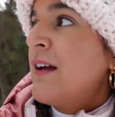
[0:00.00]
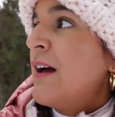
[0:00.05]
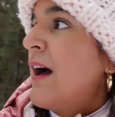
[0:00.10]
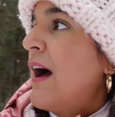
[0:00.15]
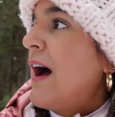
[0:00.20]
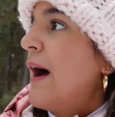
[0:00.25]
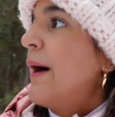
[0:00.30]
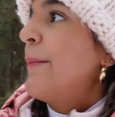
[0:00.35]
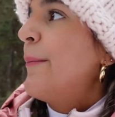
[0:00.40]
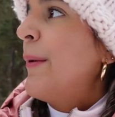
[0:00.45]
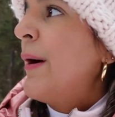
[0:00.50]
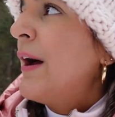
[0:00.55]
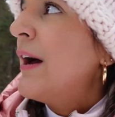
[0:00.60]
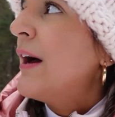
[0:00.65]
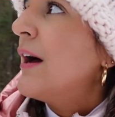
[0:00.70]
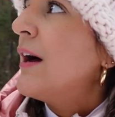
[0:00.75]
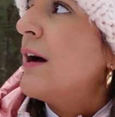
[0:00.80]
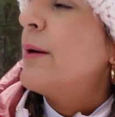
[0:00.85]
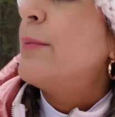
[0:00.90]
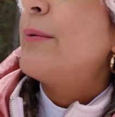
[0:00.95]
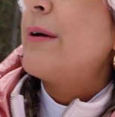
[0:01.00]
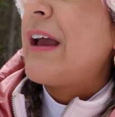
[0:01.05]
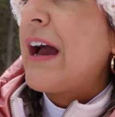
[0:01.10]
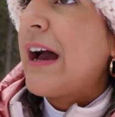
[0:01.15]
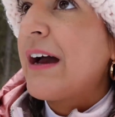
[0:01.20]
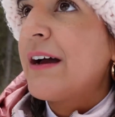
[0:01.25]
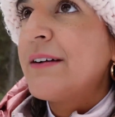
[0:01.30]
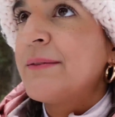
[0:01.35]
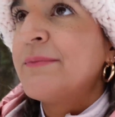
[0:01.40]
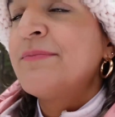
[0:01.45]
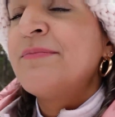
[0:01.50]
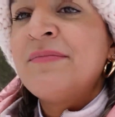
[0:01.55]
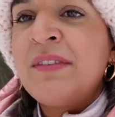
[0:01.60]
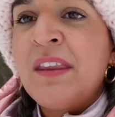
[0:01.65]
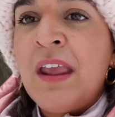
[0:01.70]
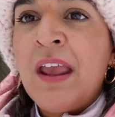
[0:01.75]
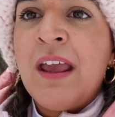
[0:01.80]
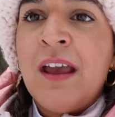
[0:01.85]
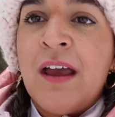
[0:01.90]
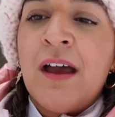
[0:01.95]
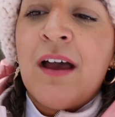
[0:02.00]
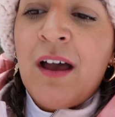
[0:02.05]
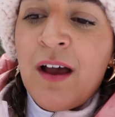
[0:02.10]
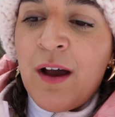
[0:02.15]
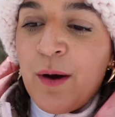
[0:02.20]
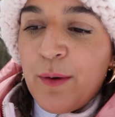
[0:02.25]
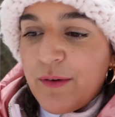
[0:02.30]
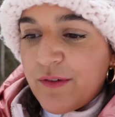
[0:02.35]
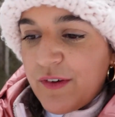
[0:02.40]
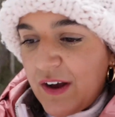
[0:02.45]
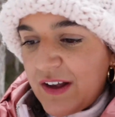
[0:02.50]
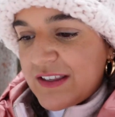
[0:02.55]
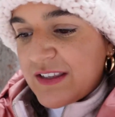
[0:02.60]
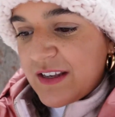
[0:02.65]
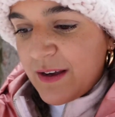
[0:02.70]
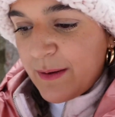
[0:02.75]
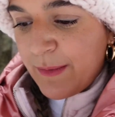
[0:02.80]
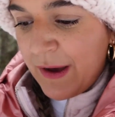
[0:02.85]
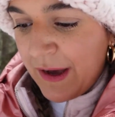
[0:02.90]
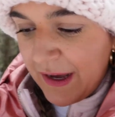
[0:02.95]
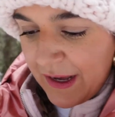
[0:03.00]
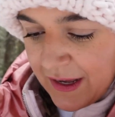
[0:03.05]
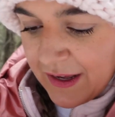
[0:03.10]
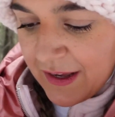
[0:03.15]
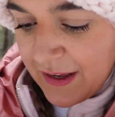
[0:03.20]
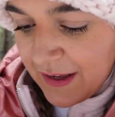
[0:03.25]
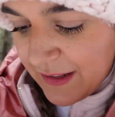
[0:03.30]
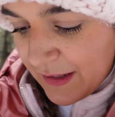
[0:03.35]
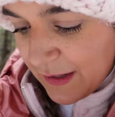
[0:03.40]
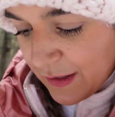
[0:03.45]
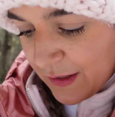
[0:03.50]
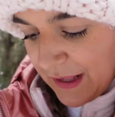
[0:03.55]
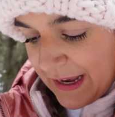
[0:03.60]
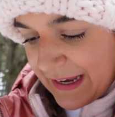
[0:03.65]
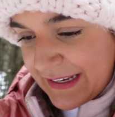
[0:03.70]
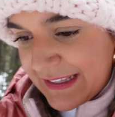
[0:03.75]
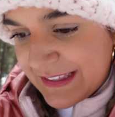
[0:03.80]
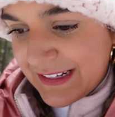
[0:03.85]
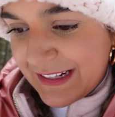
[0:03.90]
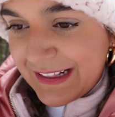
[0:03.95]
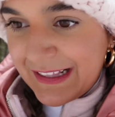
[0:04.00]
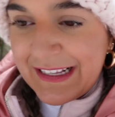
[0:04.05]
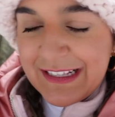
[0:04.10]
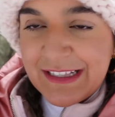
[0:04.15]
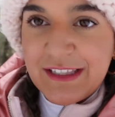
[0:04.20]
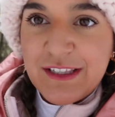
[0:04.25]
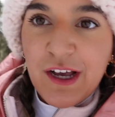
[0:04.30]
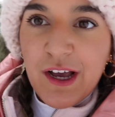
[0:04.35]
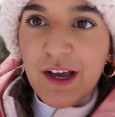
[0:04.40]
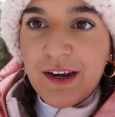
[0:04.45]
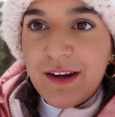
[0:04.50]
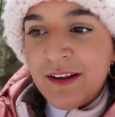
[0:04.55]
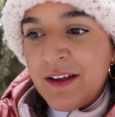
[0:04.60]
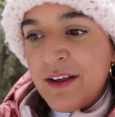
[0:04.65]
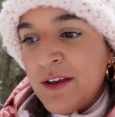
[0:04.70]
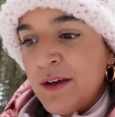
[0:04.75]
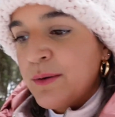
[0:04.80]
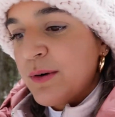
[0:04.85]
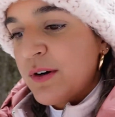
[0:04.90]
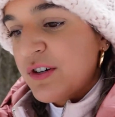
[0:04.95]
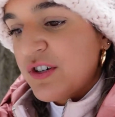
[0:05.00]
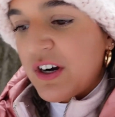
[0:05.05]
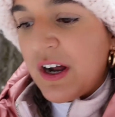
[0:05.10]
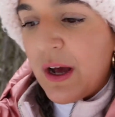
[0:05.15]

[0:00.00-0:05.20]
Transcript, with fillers: Um, but yeah, we've got some little ice cleats on, which are